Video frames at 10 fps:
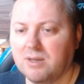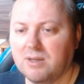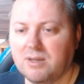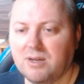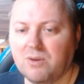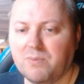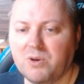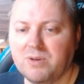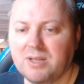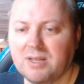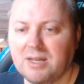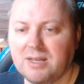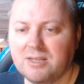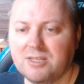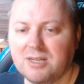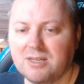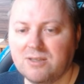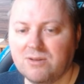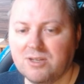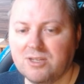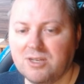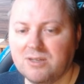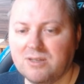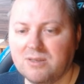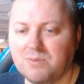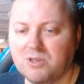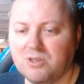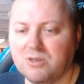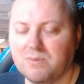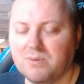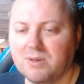Yeah, opponent had a chance to exchange his bishop,